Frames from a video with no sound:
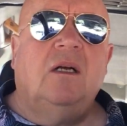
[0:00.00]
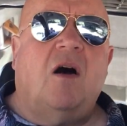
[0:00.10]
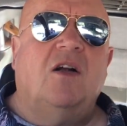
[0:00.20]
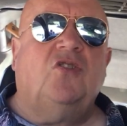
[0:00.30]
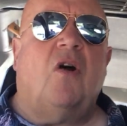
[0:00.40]

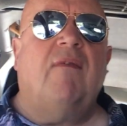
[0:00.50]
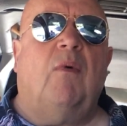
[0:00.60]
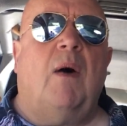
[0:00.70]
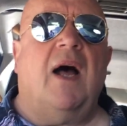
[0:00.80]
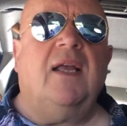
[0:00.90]
I drive
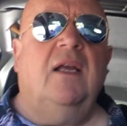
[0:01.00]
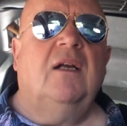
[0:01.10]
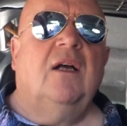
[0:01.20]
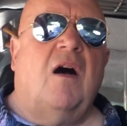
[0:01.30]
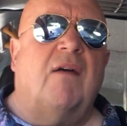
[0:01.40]
away,
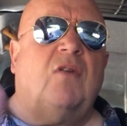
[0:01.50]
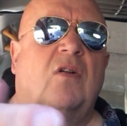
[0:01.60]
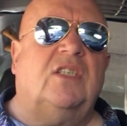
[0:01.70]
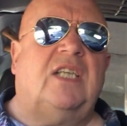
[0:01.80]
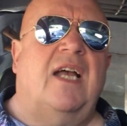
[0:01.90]
I've
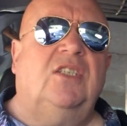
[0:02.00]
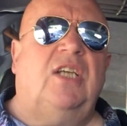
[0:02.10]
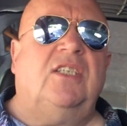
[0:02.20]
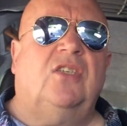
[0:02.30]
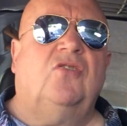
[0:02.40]
got a set of
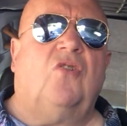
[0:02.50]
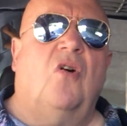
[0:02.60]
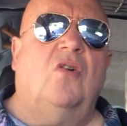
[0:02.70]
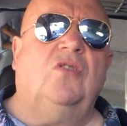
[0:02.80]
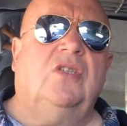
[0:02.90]
chest of
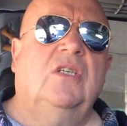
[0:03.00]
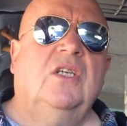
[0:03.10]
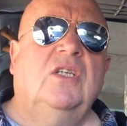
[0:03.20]
drawers,